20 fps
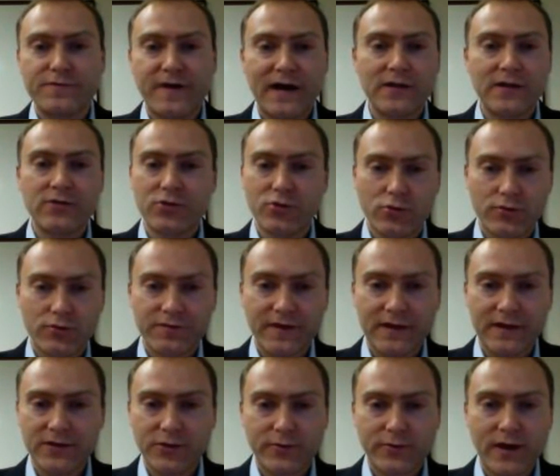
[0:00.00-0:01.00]
who followed
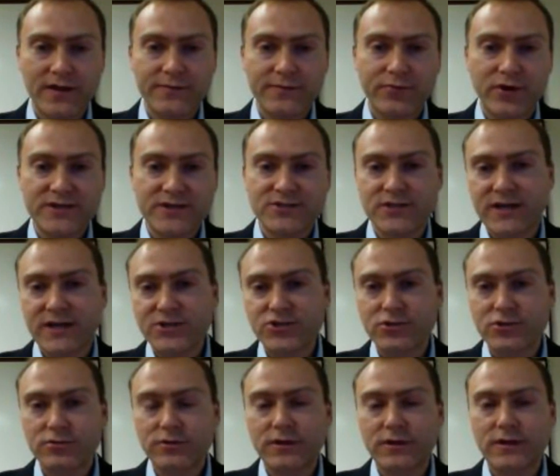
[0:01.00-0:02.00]
around the
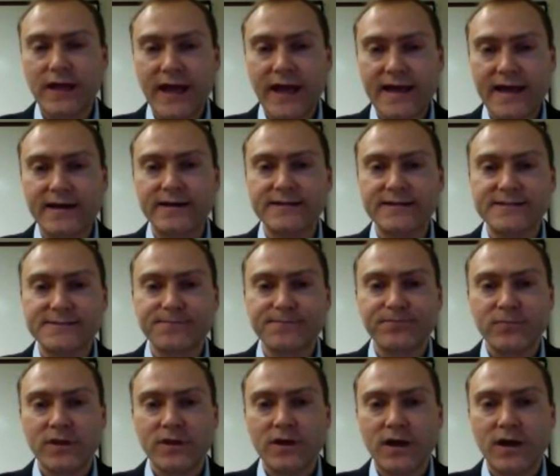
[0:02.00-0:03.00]
presidential
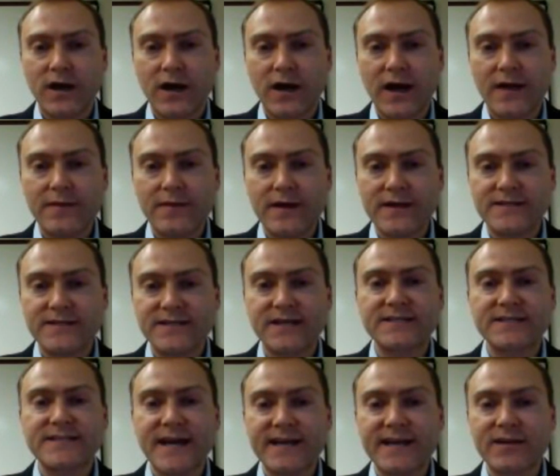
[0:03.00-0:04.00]
candidates, and
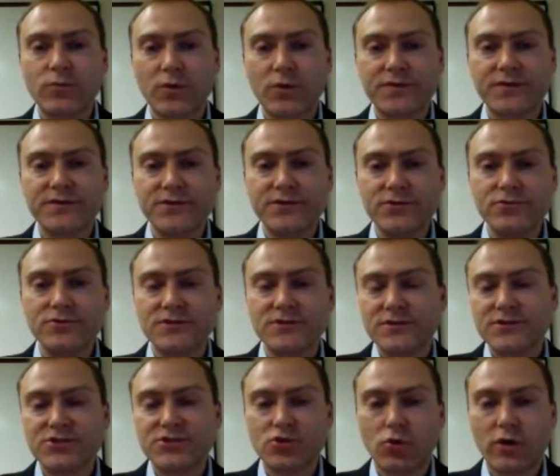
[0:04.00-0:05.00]
they dictated what the
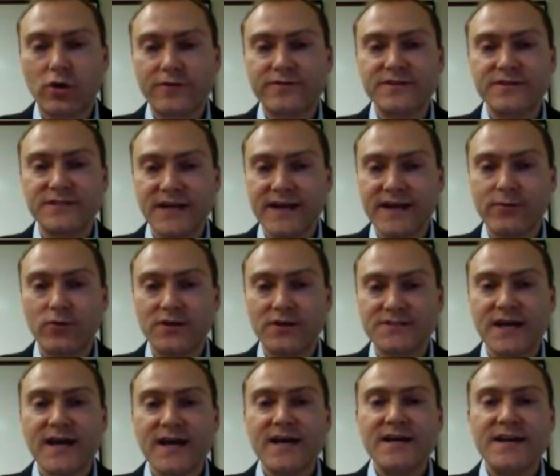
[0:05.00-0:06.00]
news and the story of the
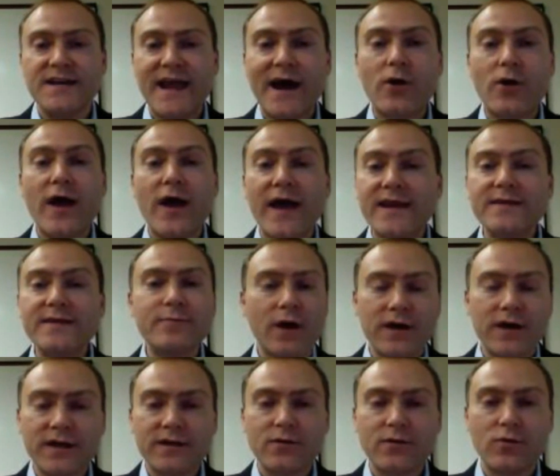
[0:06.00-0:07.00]
day was. Now
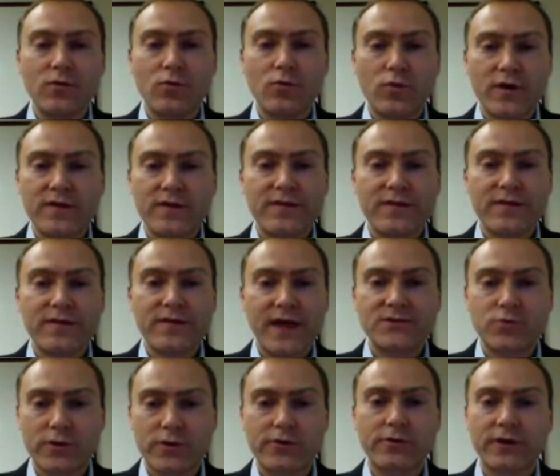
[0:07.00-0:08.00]
anybody
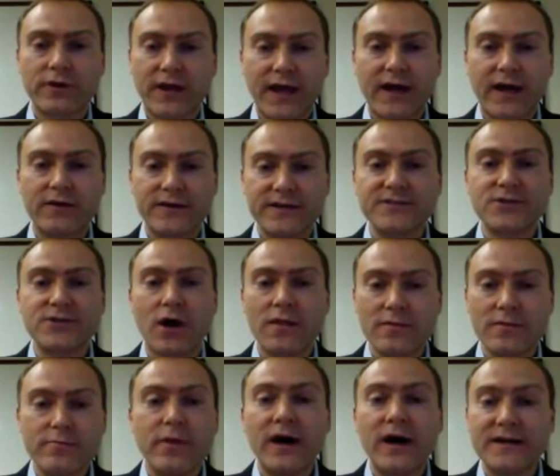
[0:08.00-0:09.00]
with a Twitter
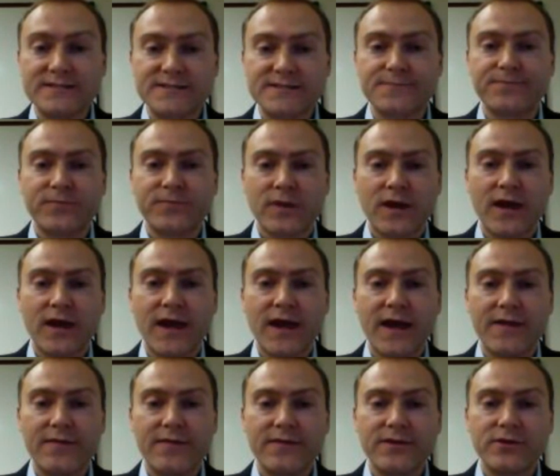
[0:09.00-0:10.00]
account is on the bus,
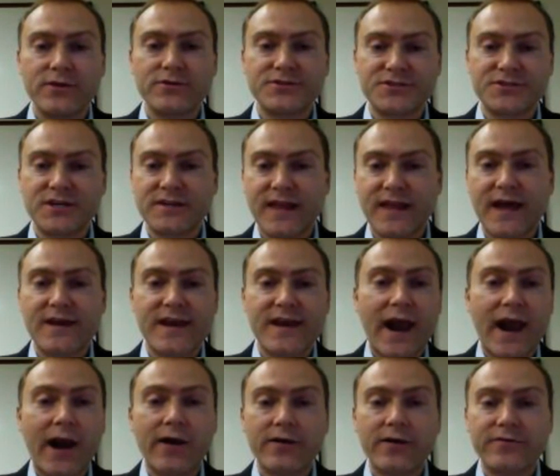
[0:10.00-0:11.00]
and you're
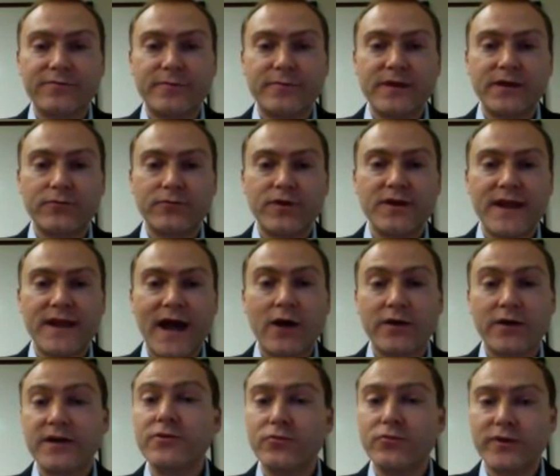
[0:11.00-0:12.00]
seeing that narrative being
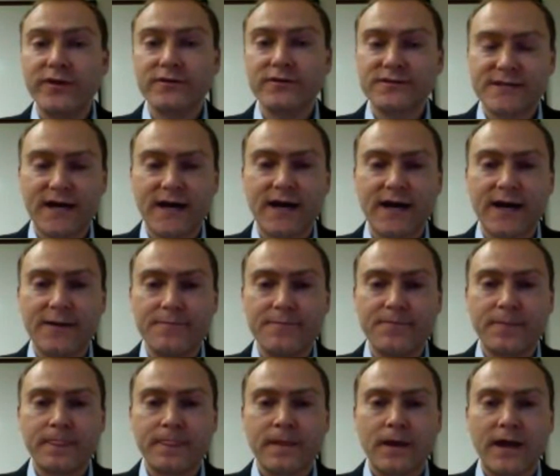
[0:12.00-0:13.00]
written out in real
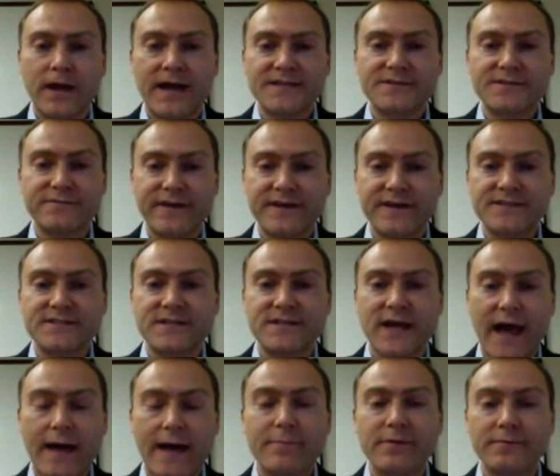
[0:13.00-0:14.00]
time as
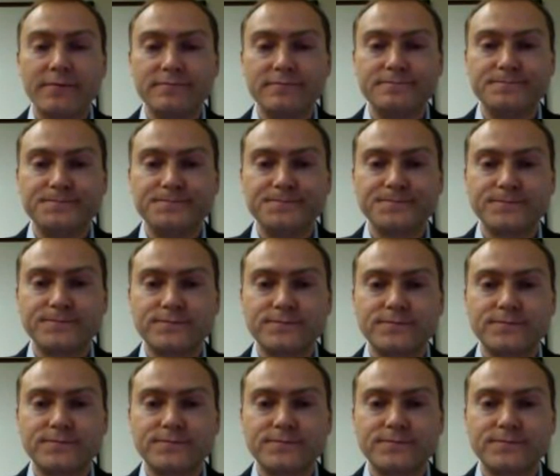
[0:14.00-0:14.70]
events happen.